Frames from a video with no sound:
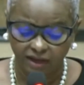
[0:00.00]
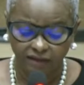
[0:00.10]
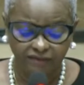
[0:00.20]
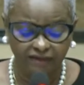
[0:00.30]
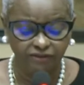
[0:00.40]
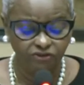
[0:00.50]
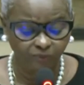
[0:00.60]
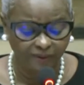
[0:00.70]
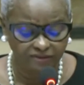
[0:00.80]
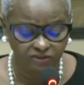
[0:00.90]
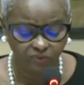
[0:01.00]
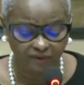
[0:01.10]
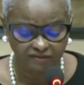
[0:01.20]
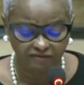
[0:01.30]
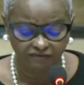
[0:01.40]
that the
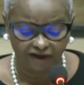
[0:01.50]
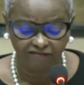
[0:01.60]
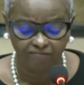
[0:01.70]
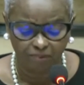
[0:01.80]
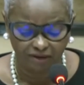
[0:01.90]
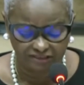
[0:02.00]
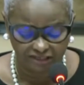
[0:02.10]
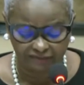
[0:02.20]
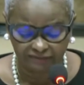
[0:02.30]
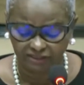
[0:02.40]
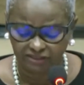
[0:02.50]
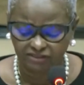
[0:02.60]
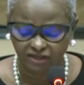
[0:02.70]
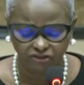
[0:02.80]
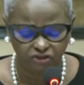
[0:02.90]
2025 budget does
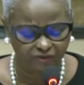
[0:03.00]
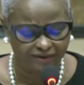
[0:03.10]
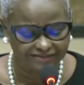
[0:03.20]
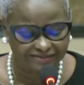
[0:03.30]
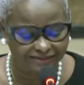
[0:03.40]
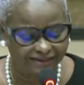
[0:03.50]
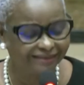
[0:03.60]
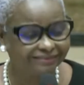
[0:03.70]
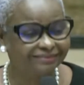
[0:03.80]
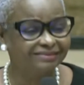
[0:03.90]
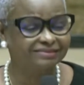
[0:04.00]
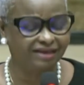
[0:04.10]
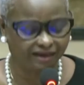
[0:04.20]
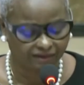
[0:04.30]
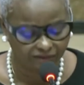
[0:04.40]
not translate this
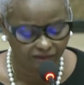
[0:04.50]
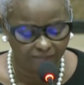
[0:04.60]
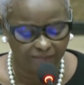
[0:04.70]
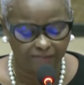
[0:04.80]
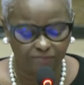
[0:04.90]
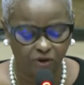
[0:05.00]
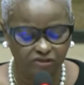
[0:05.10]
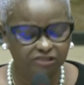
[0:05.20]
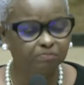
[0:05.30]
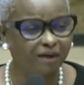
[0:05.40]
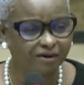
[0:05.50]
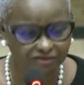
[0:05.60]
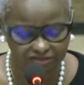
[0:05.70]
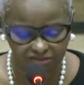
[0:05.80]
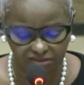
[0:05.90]
economic
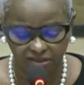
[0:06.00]
prosperity